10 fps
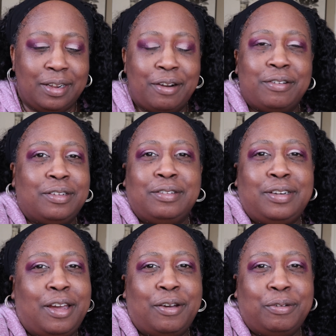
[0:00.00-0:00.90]
Girl,
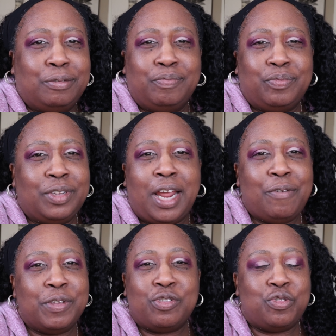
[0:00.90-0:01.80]
no,
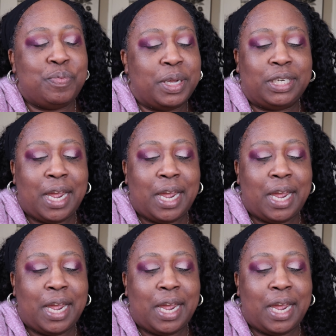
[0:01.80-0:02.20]
life is too much.